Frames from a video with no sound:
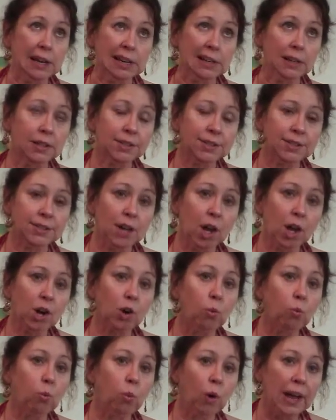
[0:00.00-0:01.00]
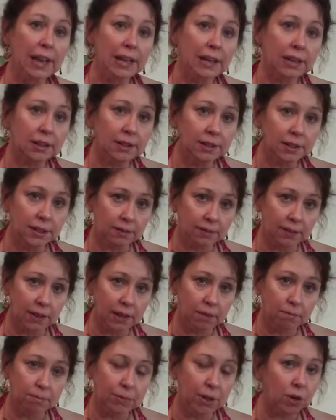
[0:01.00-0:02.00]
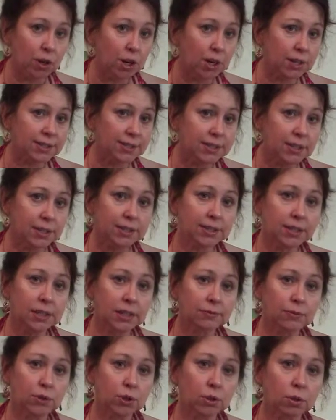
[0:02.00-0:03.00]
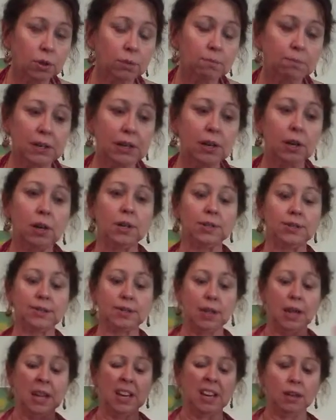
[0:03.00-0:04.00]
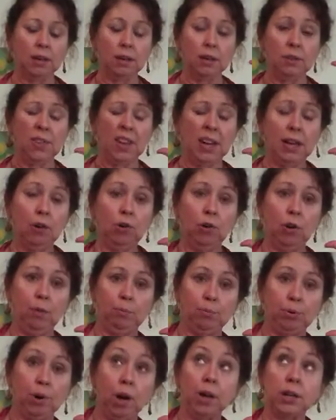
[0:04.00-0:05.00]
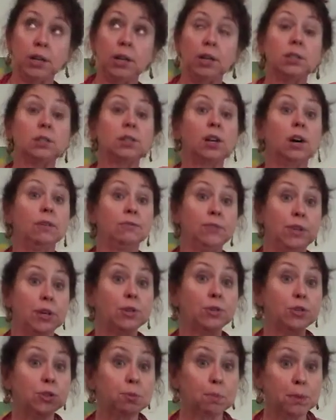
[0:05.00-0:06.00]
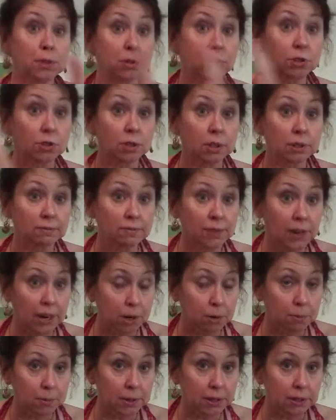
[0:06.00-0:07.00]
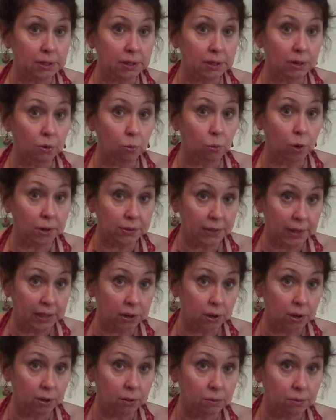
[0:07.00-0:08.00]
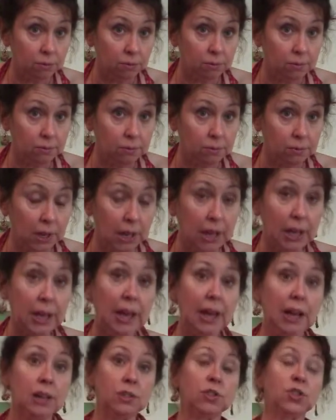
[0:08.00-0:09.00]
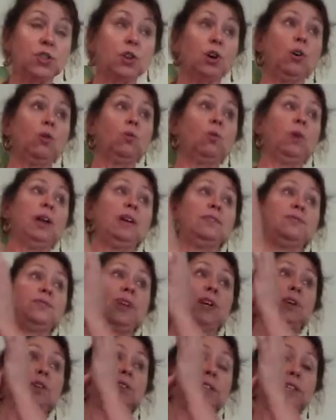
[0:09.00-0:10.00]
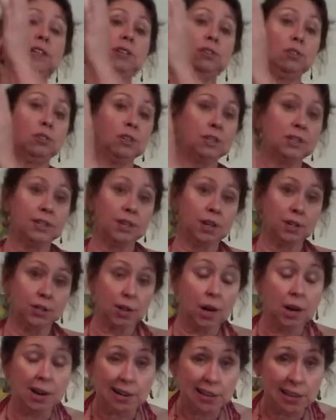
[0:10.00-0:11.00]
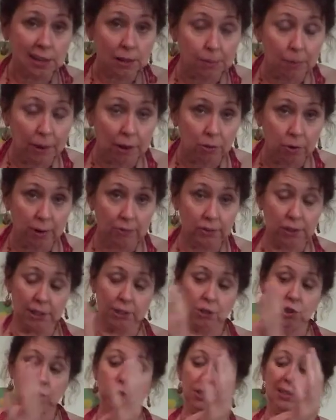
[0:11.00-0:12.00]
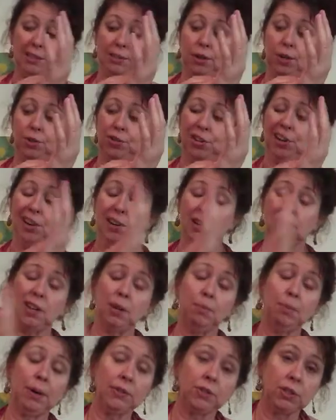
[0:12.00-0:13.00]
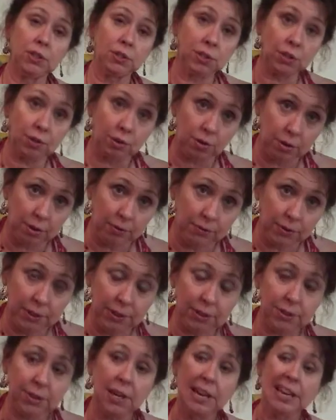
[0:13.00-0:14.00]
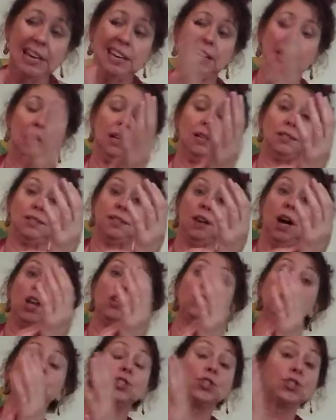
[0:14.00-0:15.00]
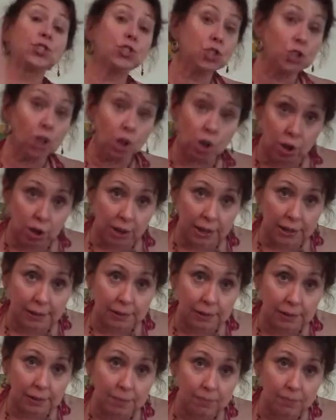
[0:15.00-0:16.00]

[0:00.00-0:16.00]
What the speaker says: It's not awakened in them. They're not sensitive to it because they are a product of their spiritual environment where they go. And so if their leader is not talking about Revelation, is not talking about these current events, is not discerning,